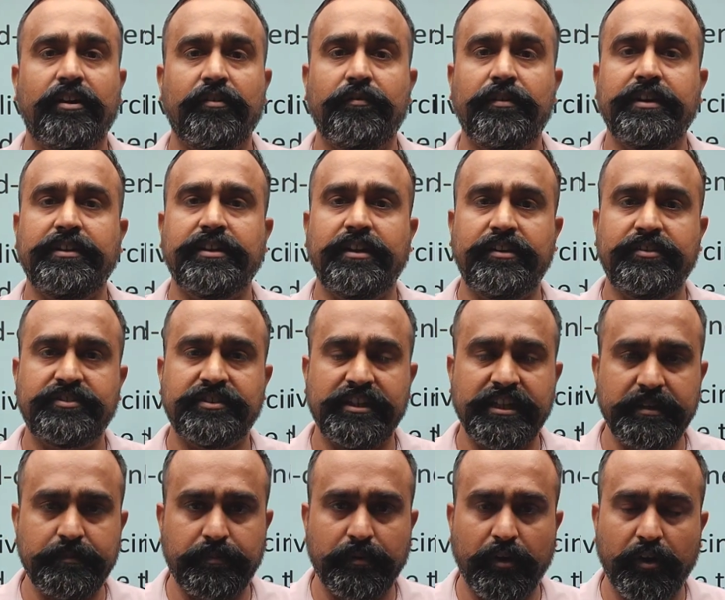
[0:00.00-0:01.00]
away that
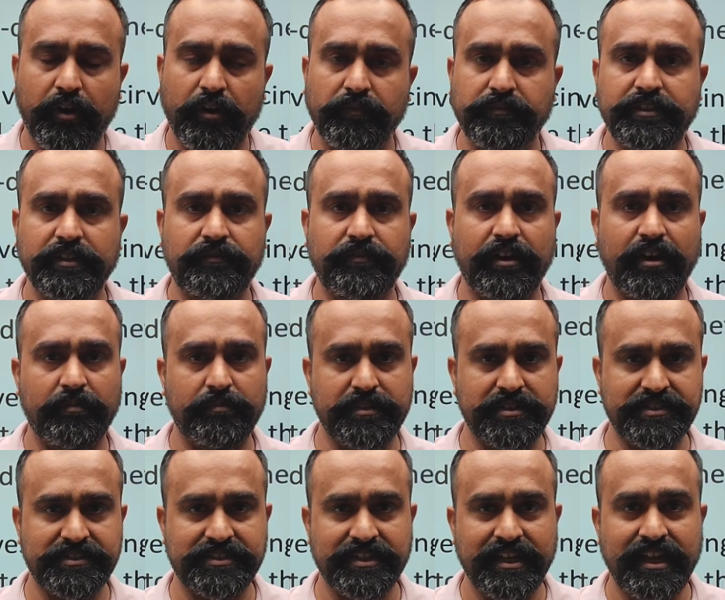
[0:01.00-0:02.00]
sleep of the
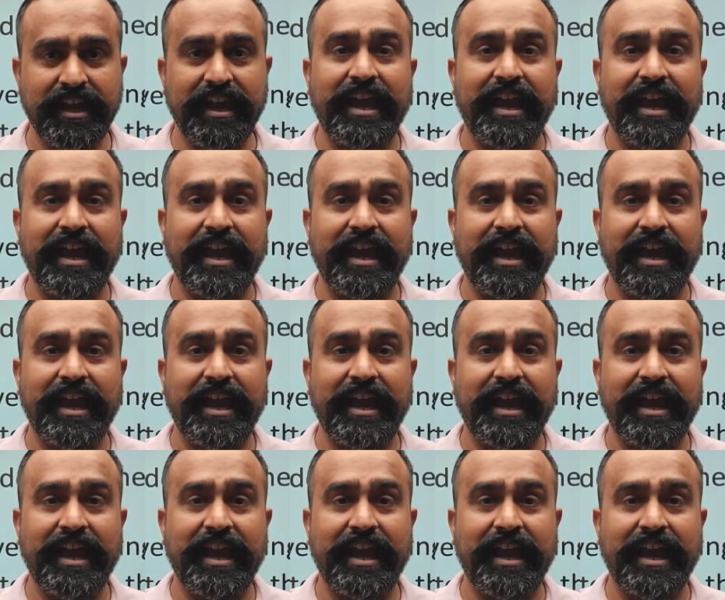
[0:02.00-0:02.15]
farmers,